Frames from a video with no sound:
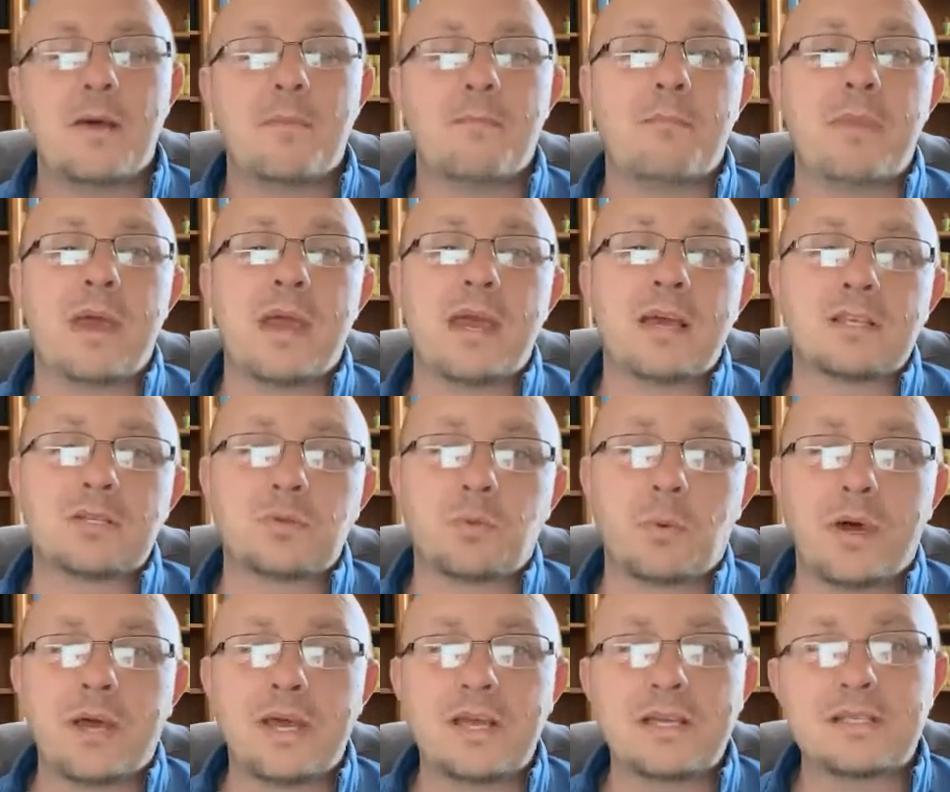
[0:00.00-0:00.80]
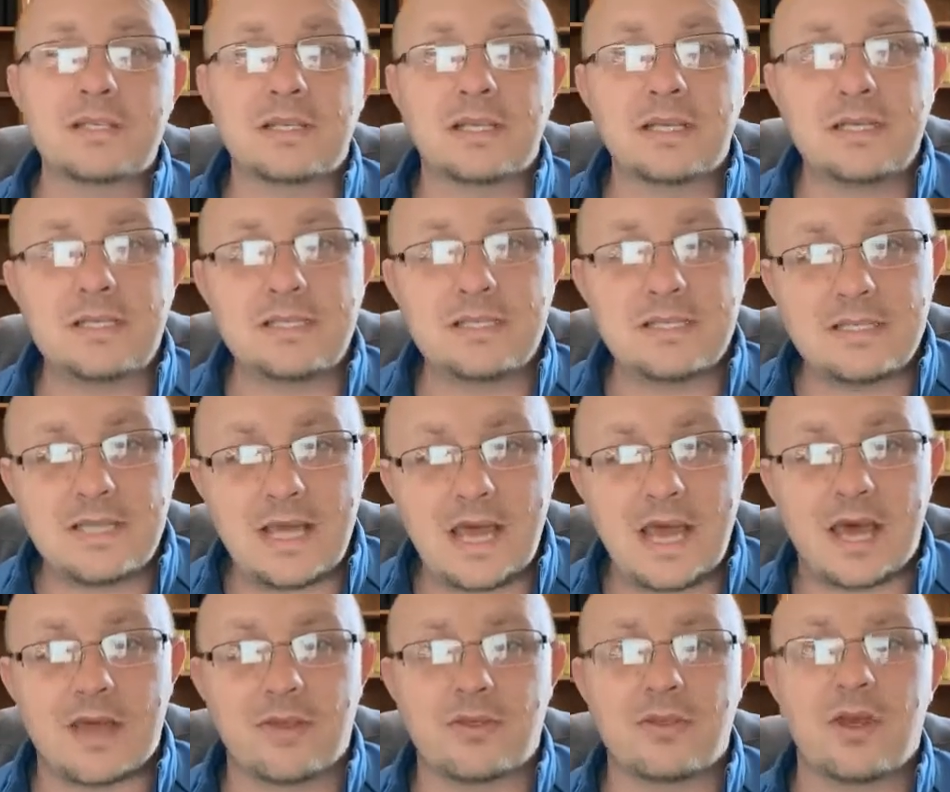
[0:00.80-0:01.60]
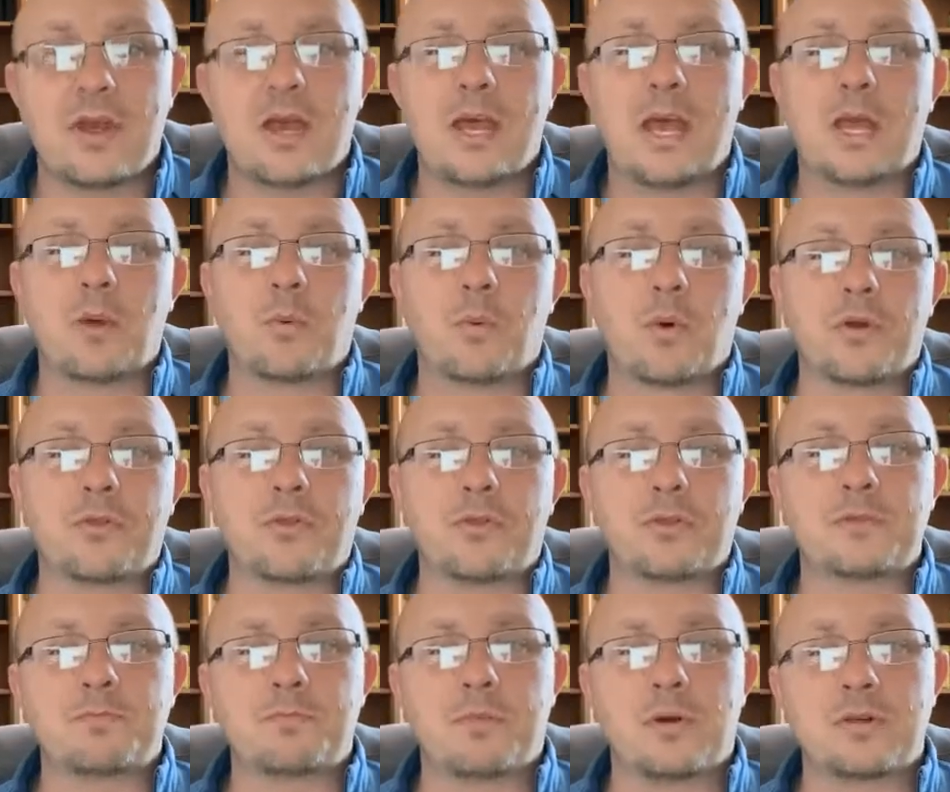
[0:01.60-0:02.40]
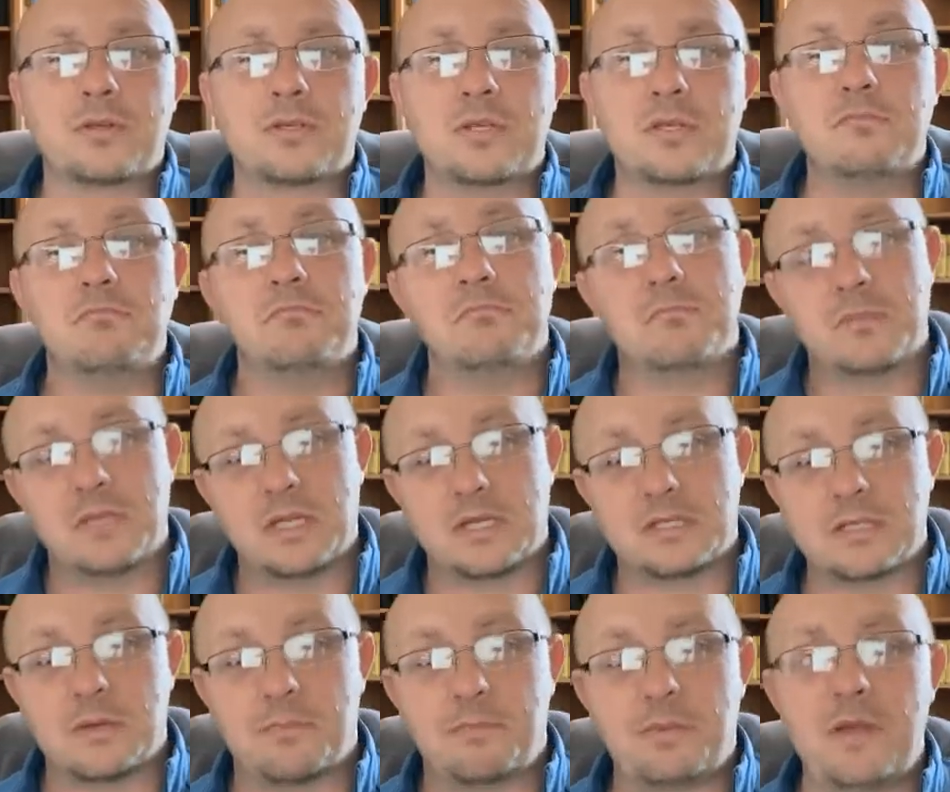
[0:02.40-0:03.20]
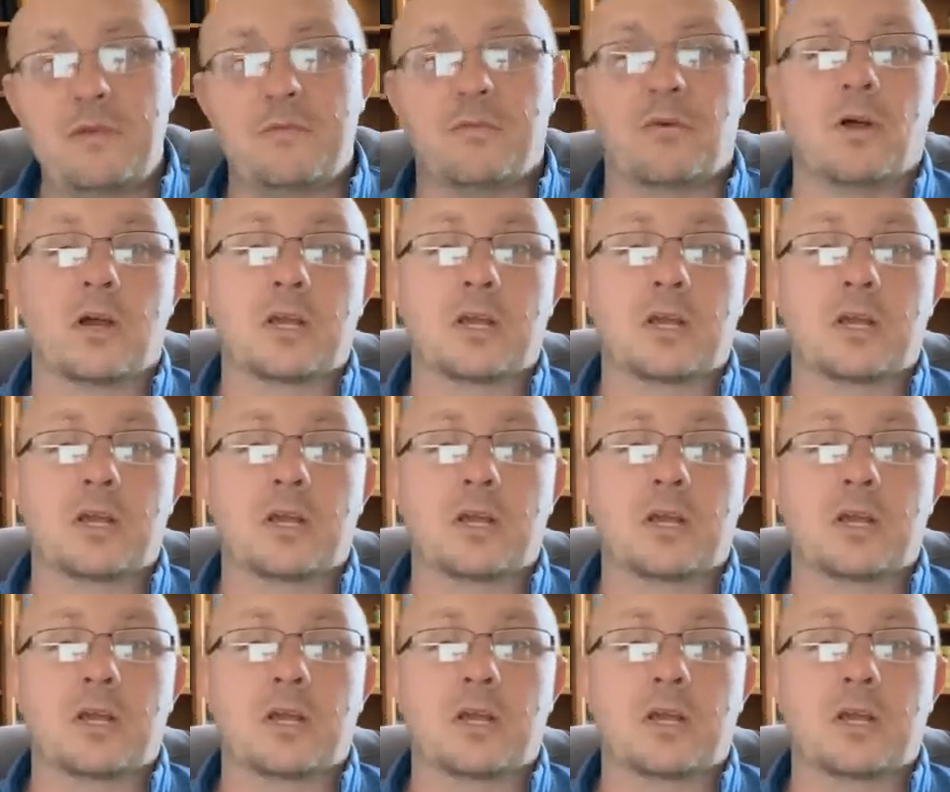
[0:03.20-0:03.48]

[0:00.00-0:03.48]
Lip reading: Man's ways lead to death. A worthless person digs up evil.